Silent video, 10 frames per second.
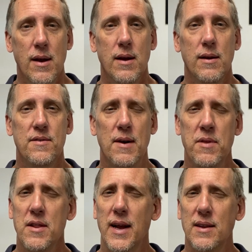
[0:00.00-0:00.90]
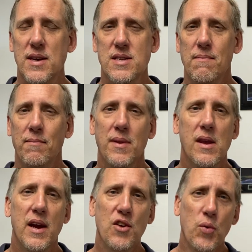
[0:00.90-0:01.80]
Something like this.
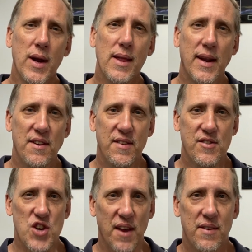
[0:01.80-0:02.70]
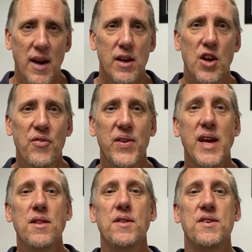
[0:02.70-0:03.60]
Here's what I'd like to suggest. You've
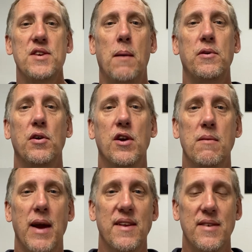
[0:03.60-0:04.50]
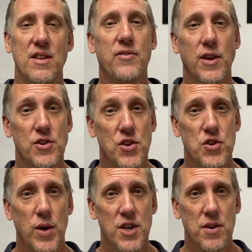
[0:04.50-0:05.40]
seen that this opportunity makes sense for your
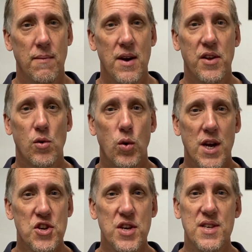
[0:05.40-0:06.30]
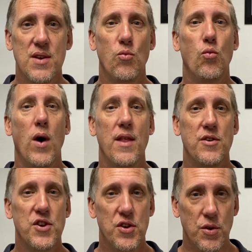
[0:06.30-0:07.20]
situation. The question isn't whether
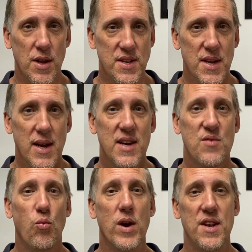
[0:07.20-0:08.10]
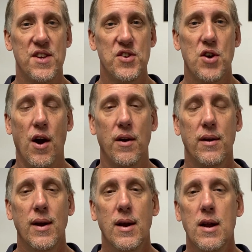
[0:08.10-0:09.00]
to do this, it's when to start.
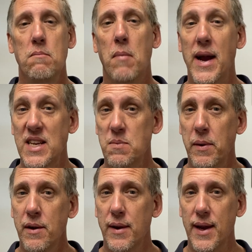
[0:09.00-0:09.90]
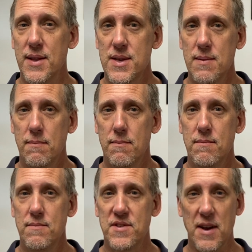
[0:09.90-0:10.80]
My experience,
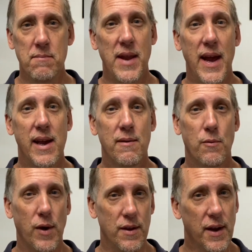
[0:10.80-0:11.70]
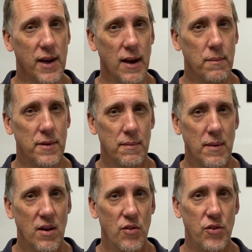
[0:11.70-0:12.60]
someday rarely comes.
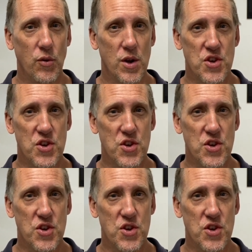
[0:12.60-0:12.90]
So